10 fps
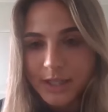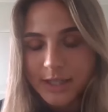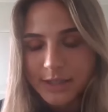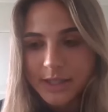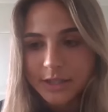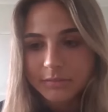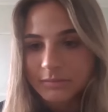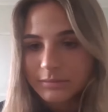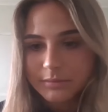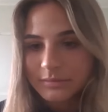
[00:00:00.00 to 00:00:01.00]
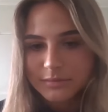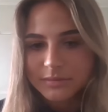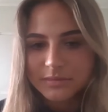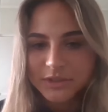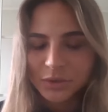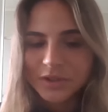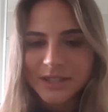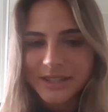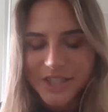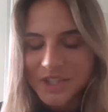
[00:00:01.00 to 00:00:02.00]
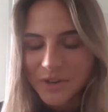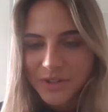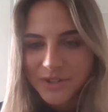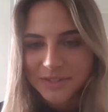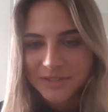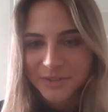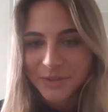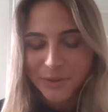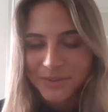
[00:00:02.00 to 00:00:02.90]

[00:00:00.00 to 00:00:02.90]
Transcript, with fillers: our monetary system, you don't need the shitcoins. You